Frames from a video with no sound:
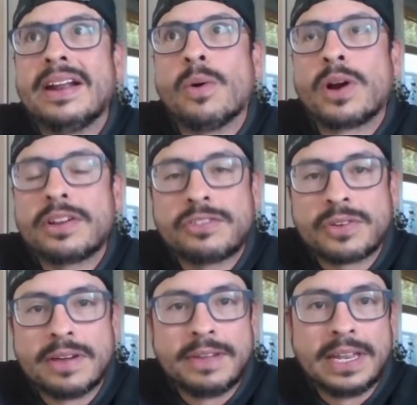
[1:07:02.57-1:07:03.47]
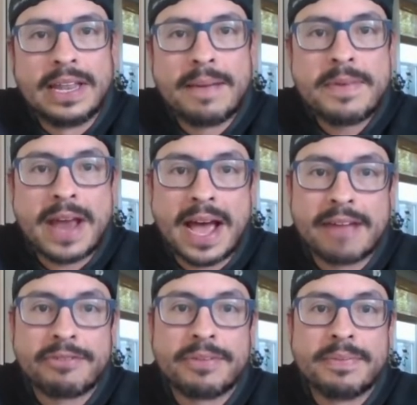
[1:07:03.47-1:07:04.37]
orchestra of
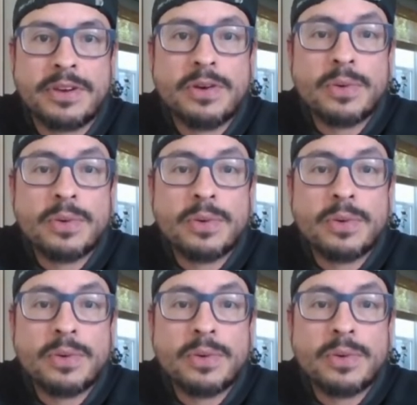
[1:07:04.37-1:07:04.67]
alumni from New